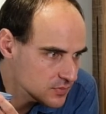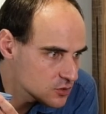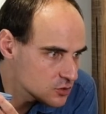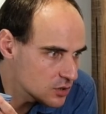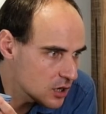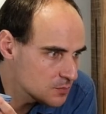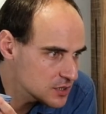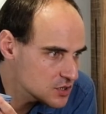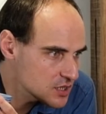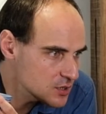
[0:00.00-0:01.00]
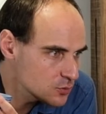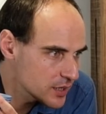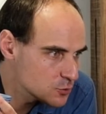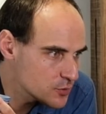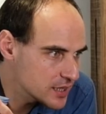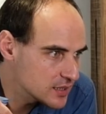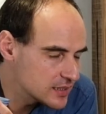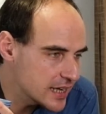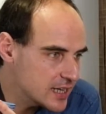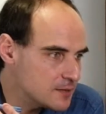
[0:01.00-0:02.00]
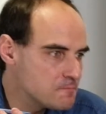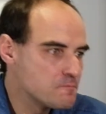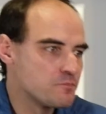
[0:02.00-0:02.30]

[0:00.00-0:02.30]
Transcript: So how much tea do I drink a day?